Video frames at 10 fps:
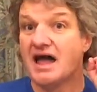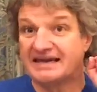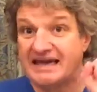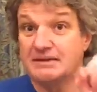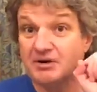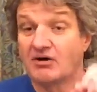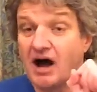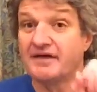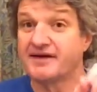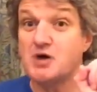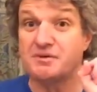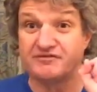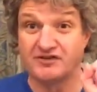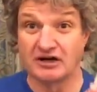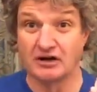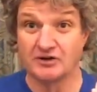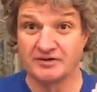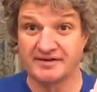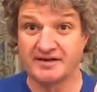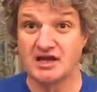keep your eyes open for
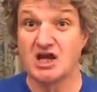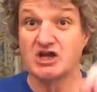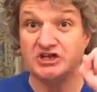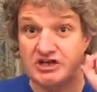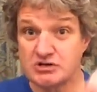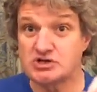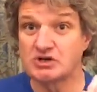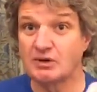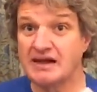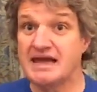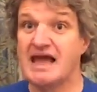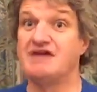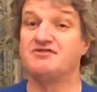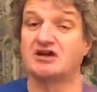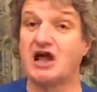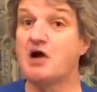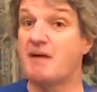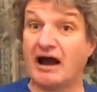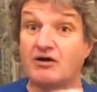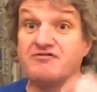clues. Usually, if you go
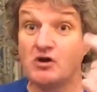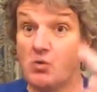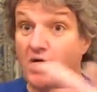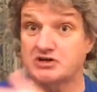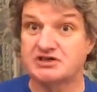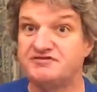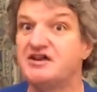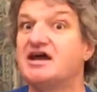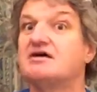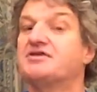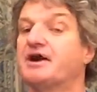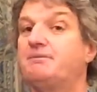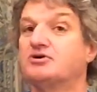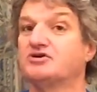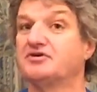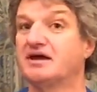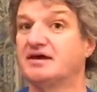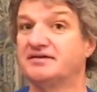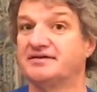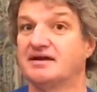back or if you watch the video that I put on
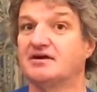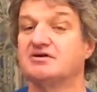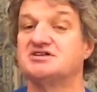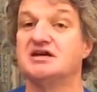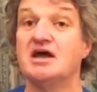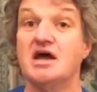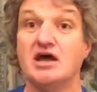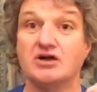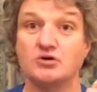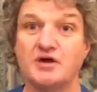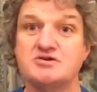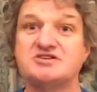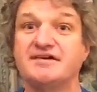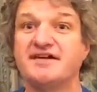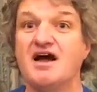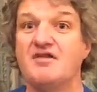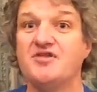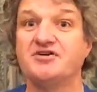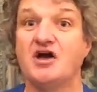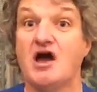Naked Security, you'll notice
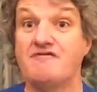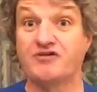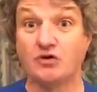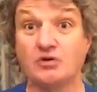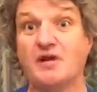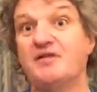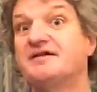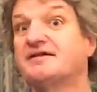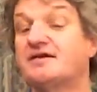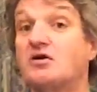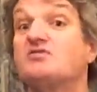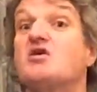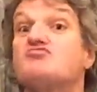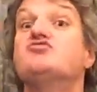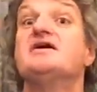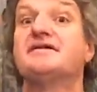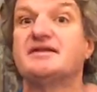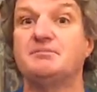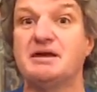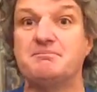that for all that this is
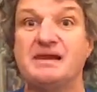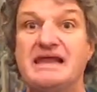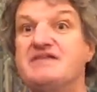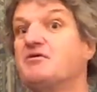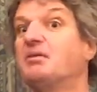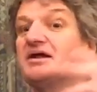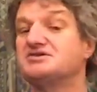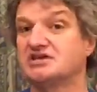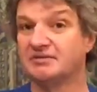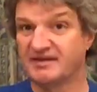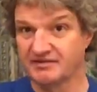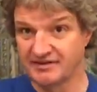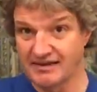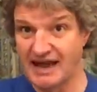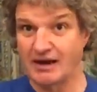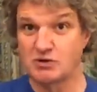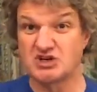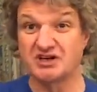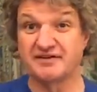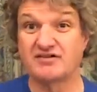reasonably believable in terms of its language
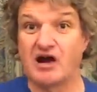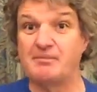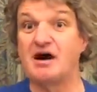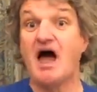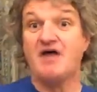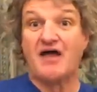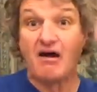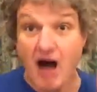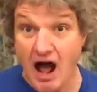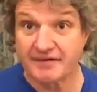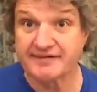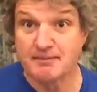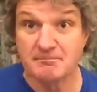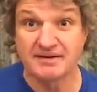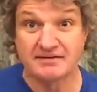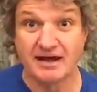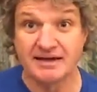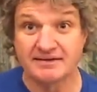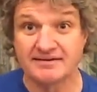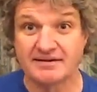and its grammar, there are some
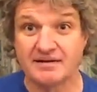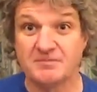mistakes.